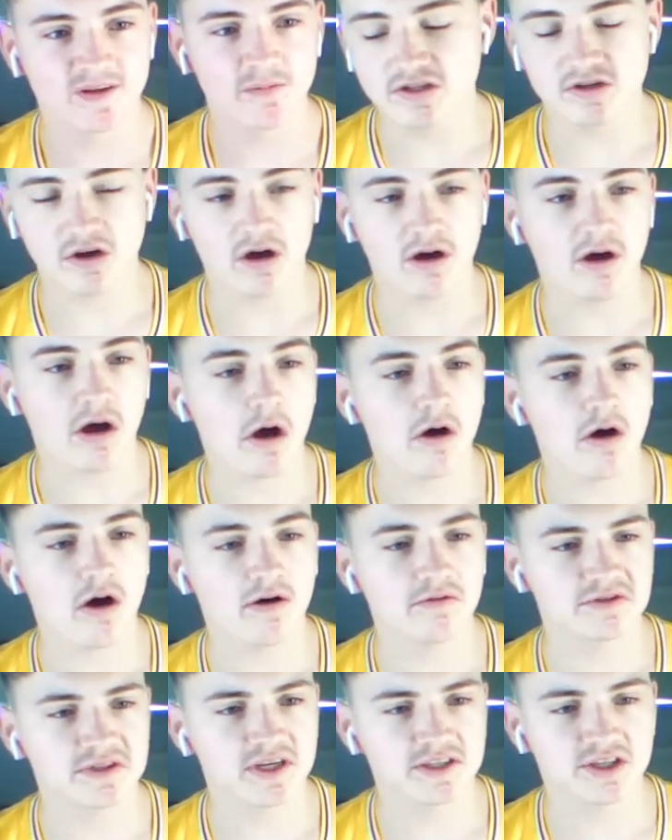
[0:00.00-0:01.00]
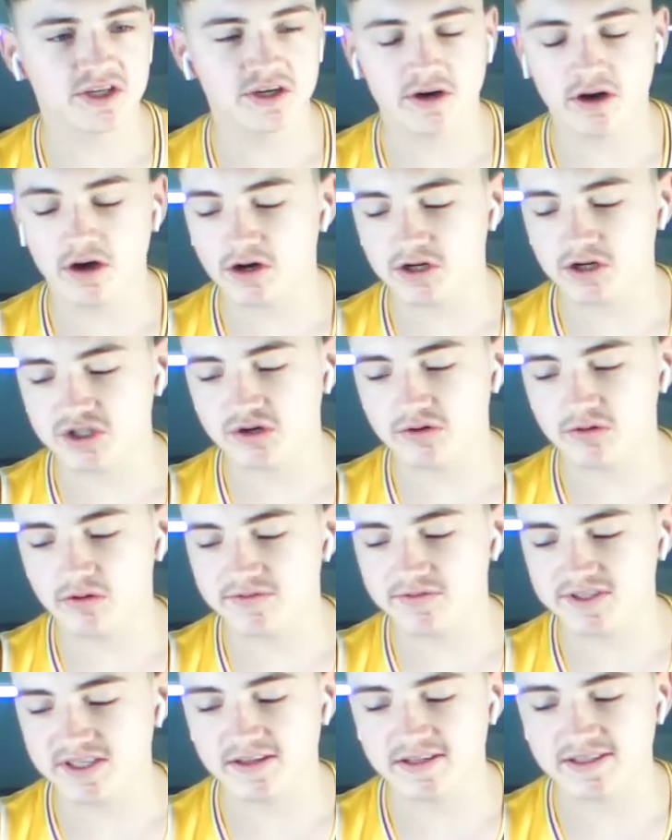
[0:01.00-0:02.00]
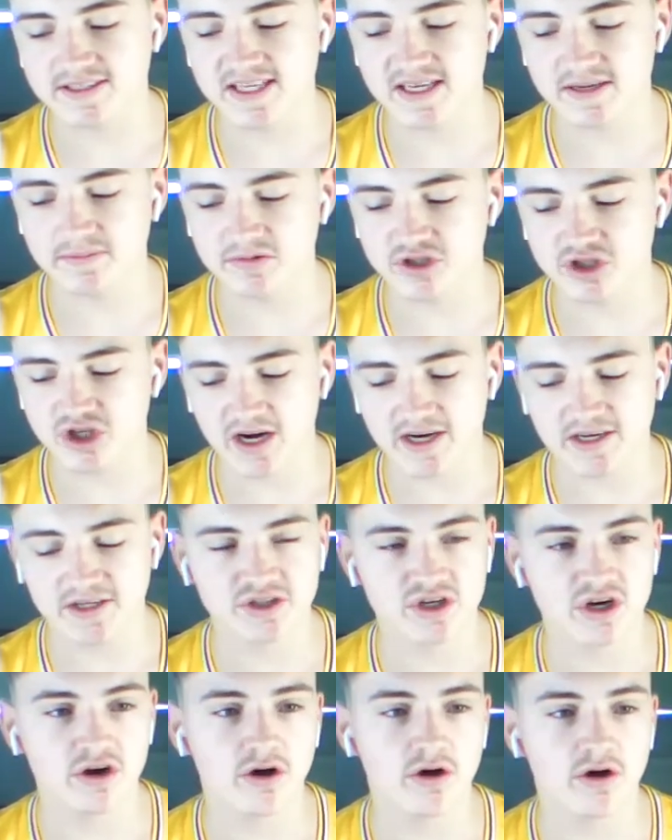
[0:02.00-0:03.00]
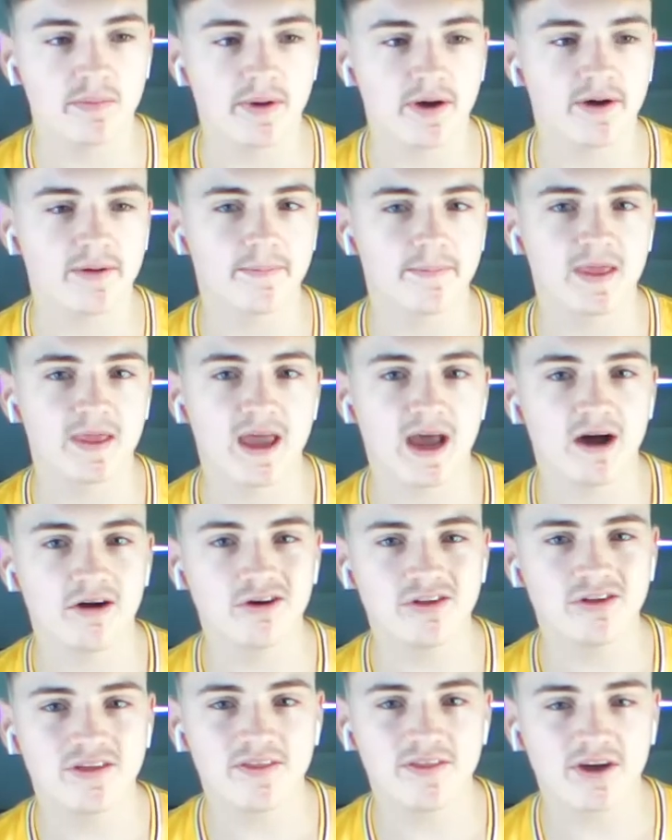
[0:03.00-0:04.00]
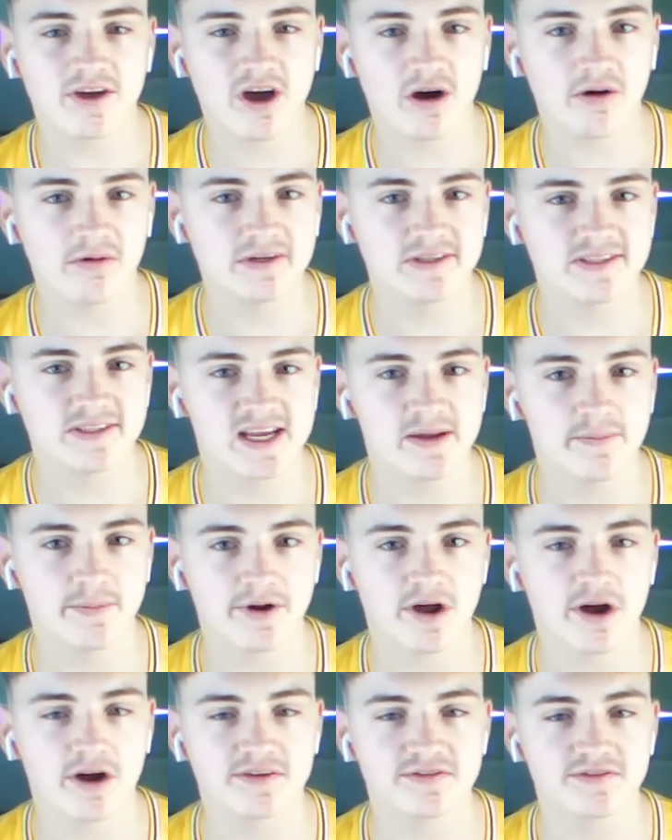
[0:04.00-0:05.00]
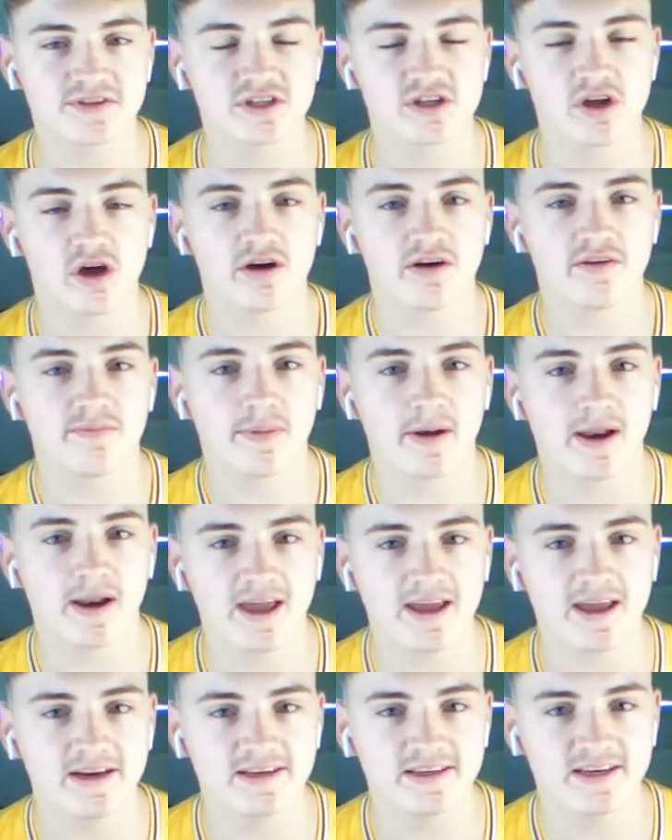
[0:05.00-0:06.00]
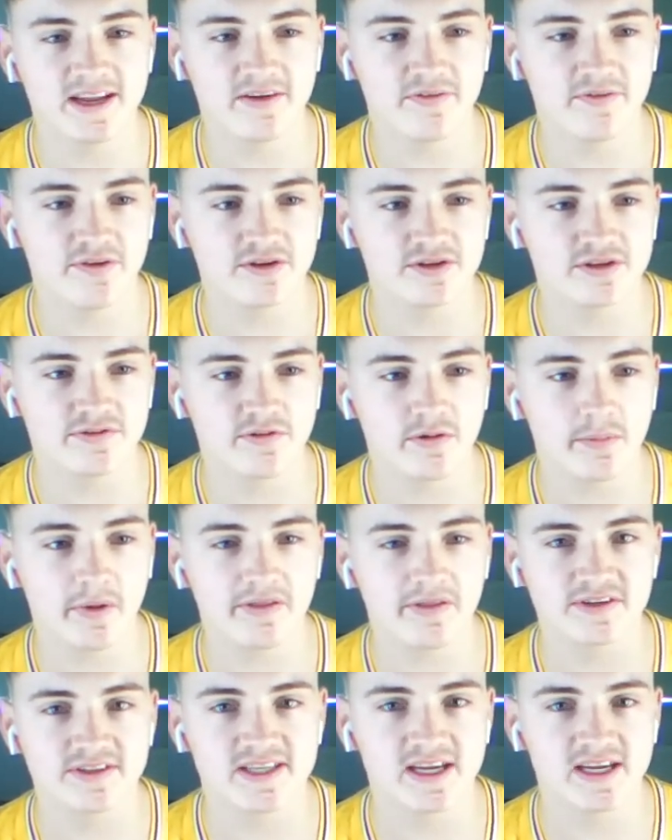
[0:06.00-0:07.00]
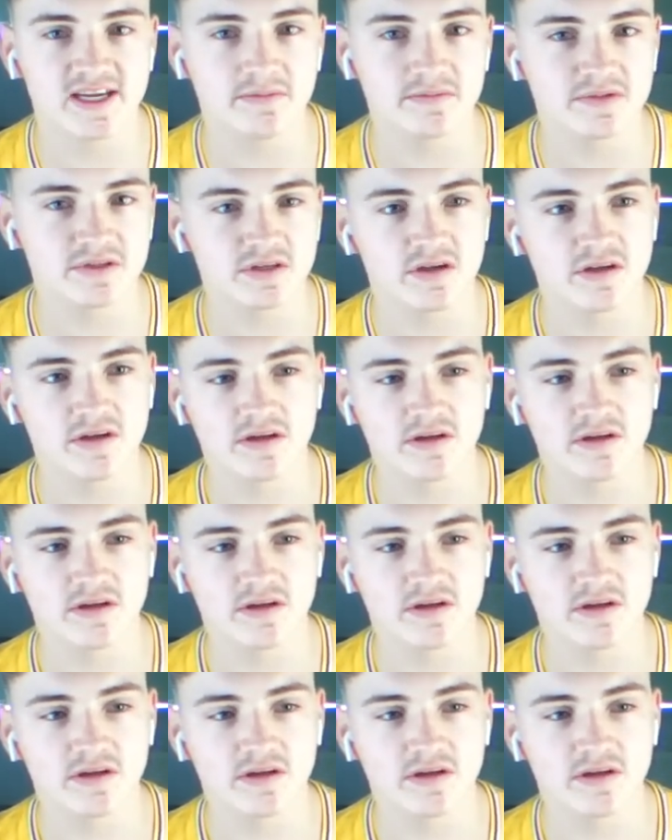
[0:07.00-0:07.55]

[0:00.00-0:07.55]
So I was actually going to ask you, obviously the team's changed a lot, but how do you think the current team and kind of style of play differs from other teams